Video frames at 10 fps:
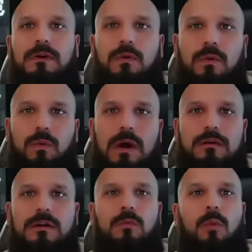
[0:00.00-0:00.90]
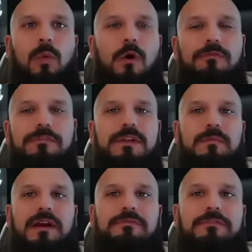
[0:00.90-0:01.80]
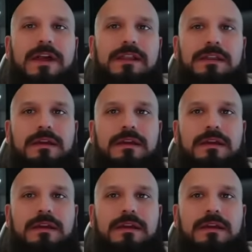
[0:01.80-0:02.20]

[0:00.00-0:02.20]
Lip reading: Welcome, Wolfie, my friend.